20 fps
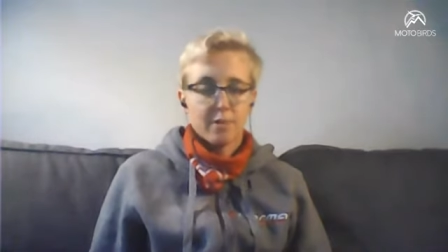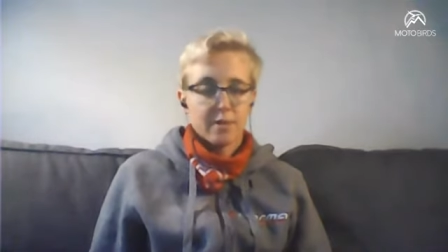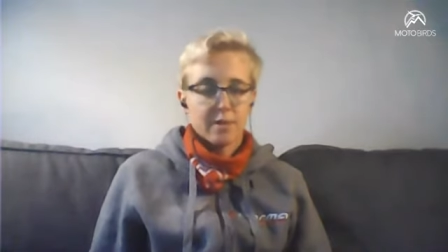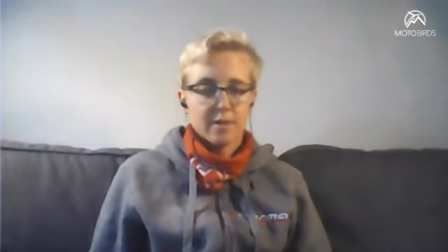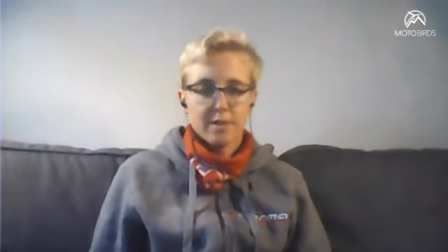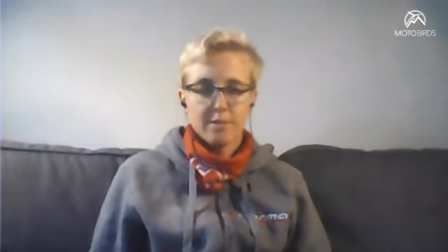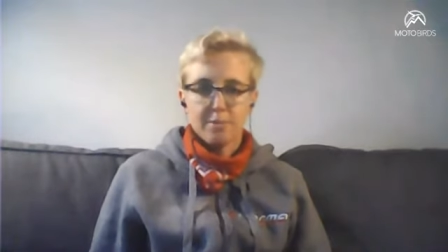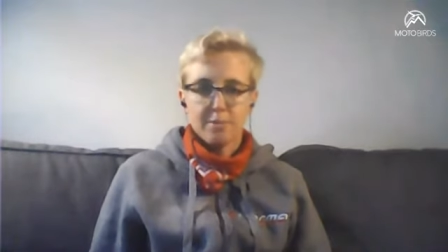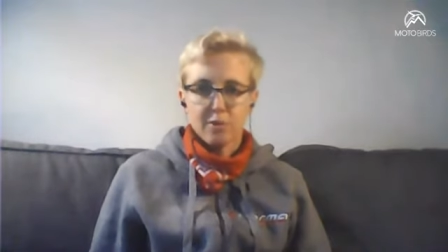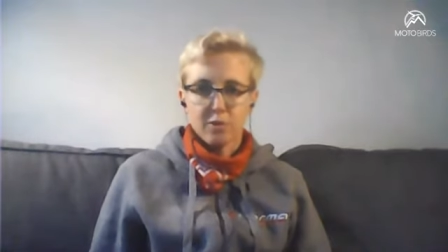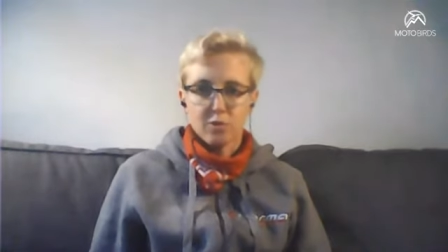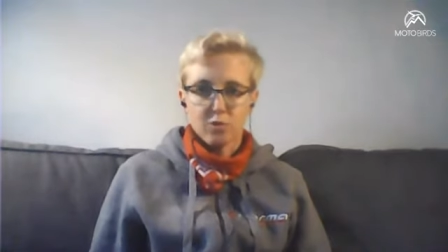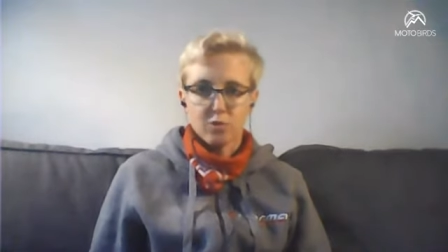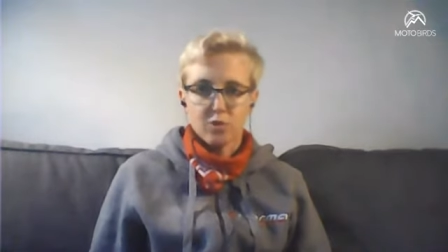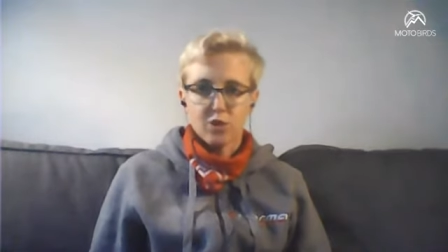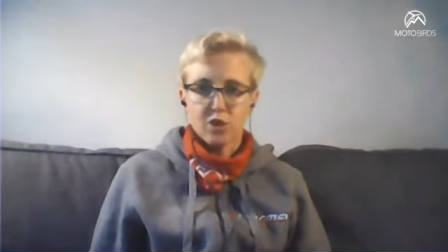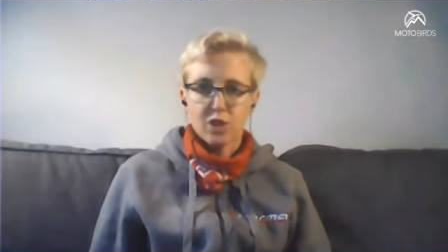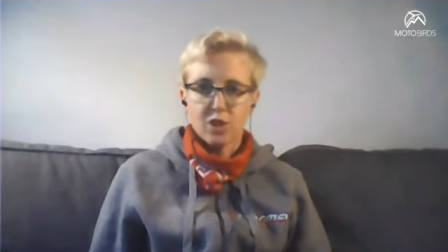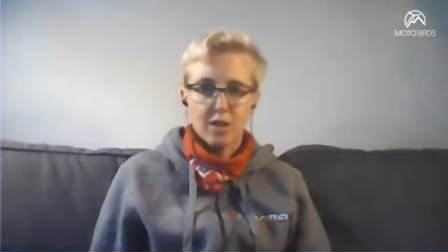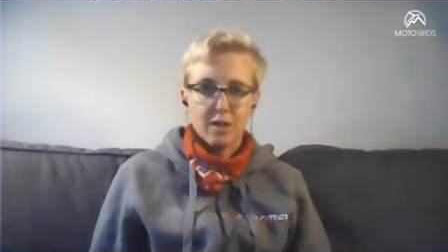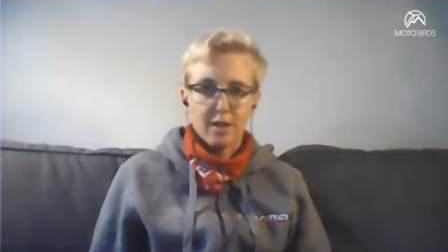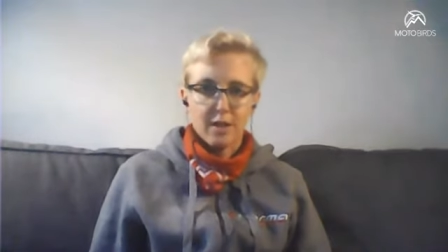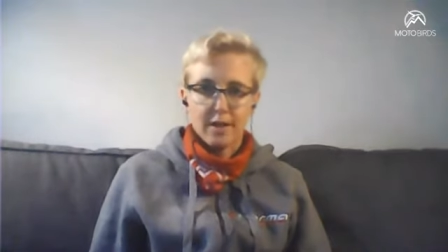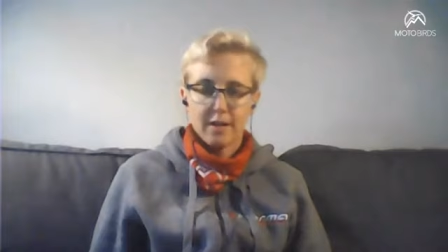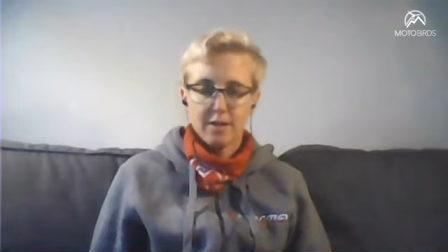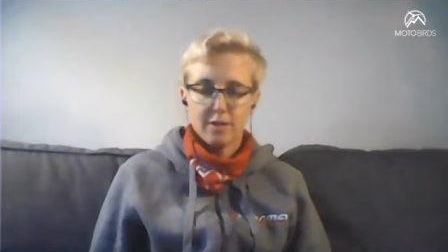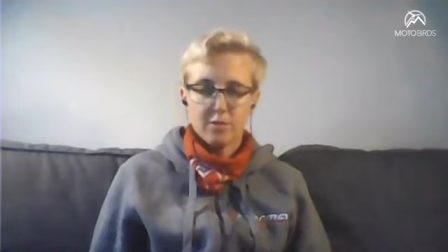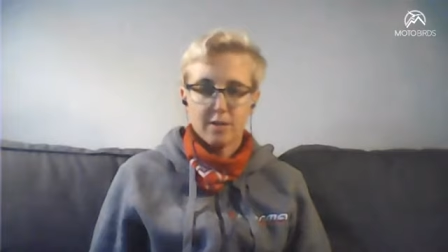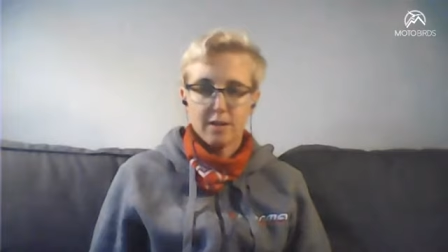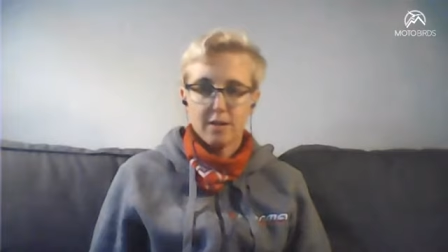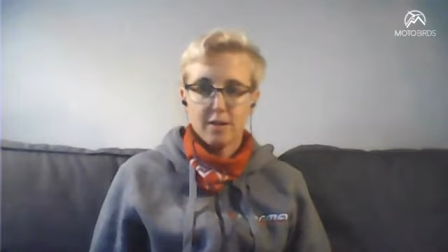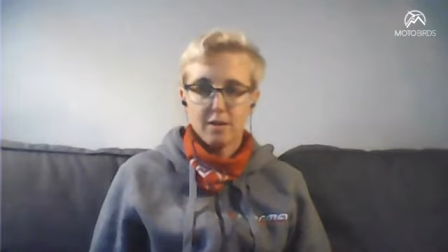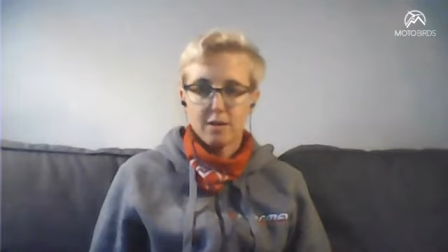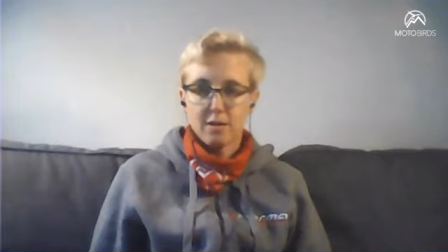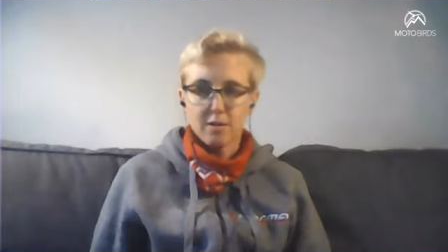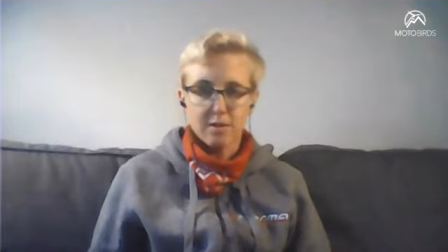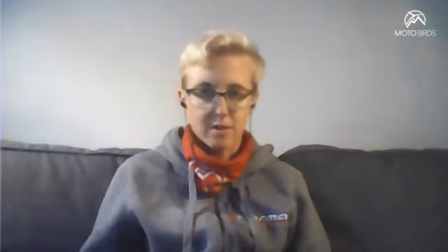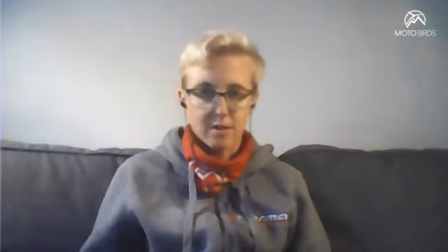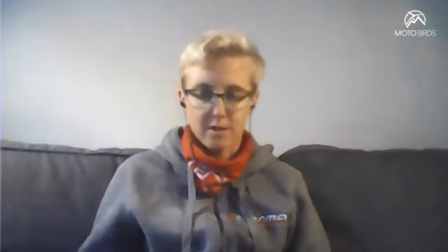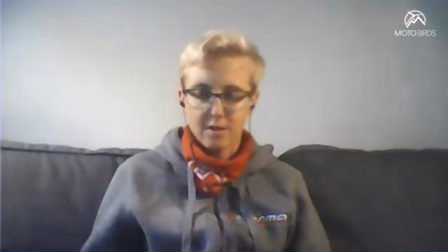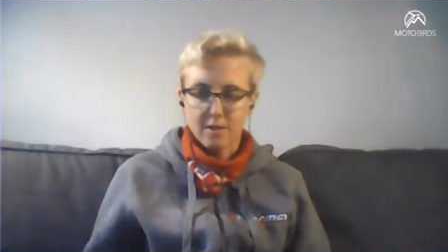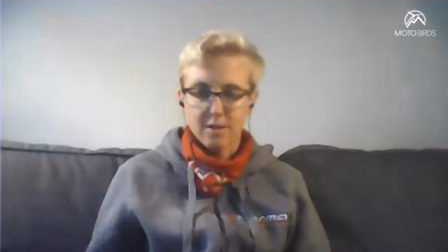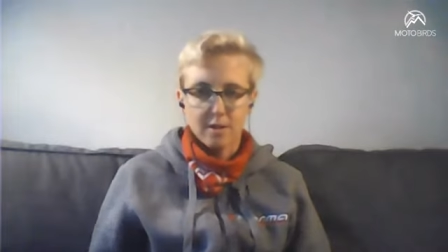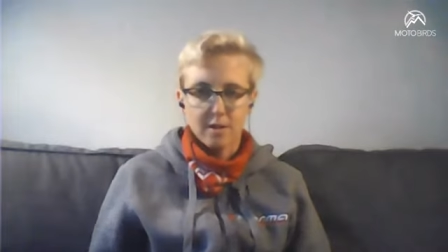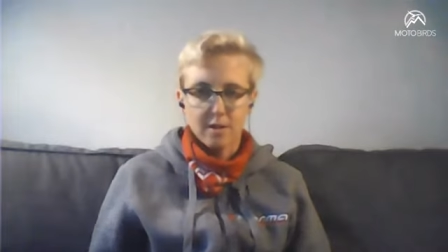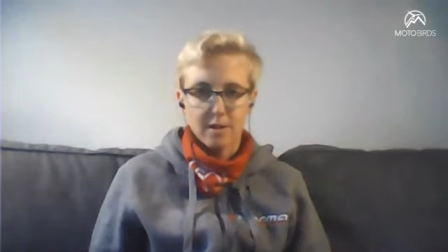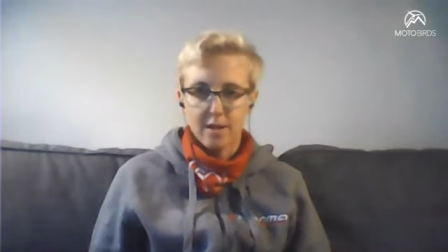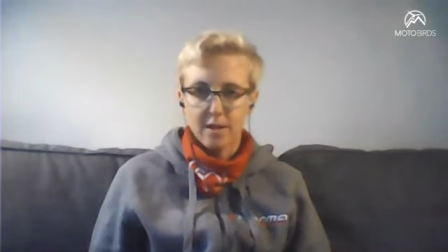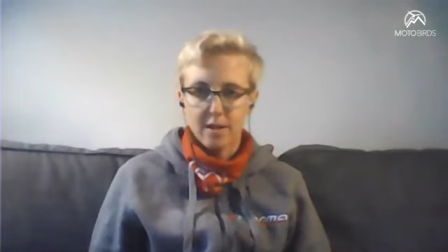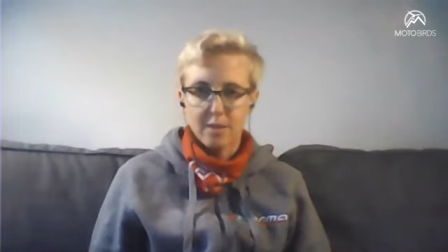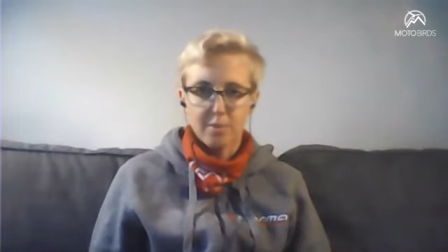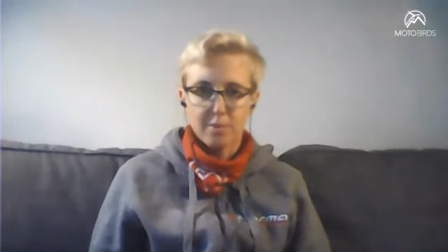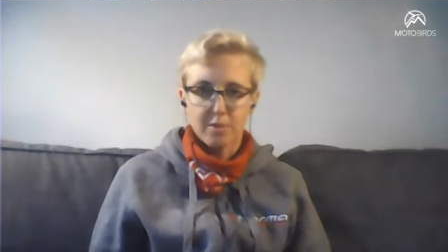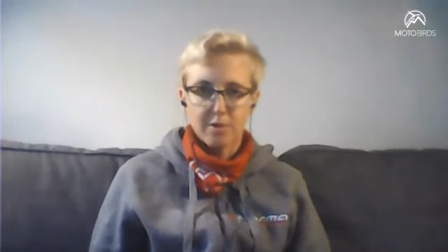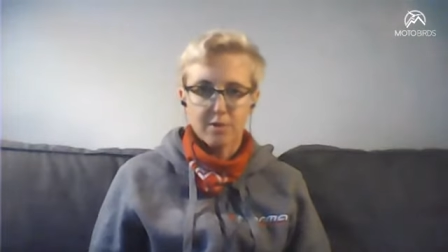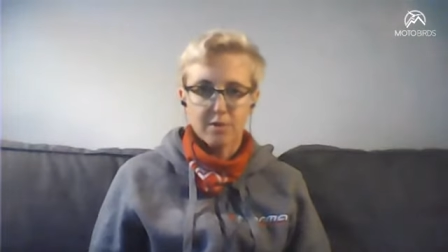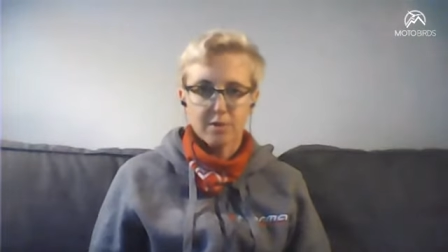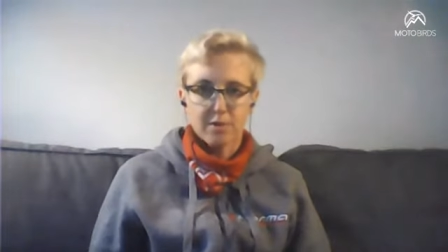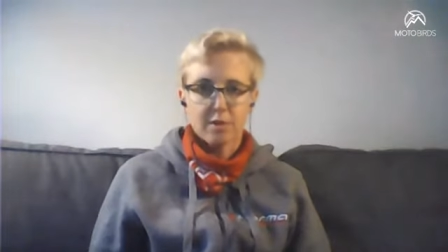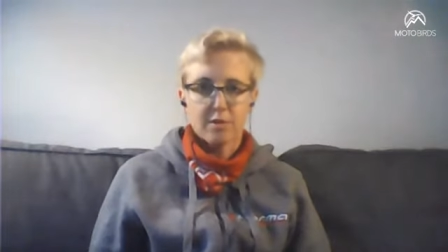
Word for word: for example, to Chile and you are lost in the airport